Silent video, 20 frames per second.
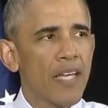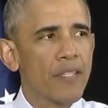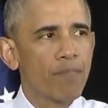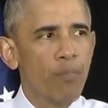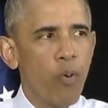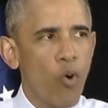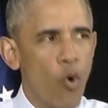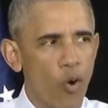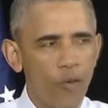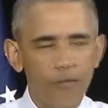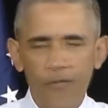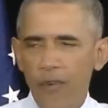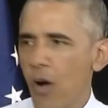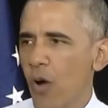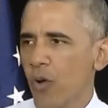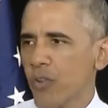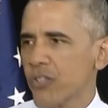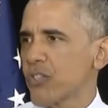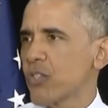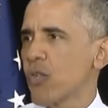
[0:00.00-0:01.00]
poor
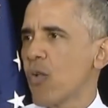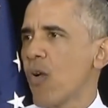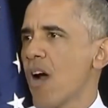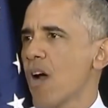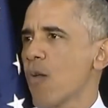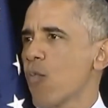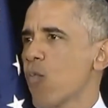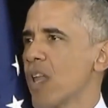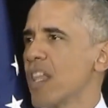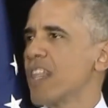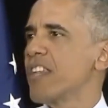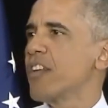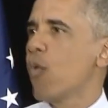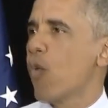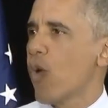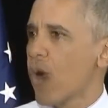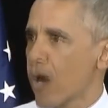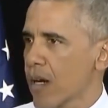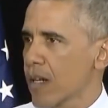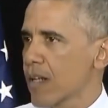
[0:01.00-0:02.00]
folks who aren't willing to
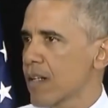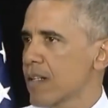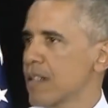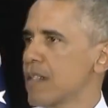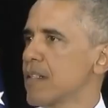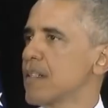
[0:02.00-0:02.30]
work,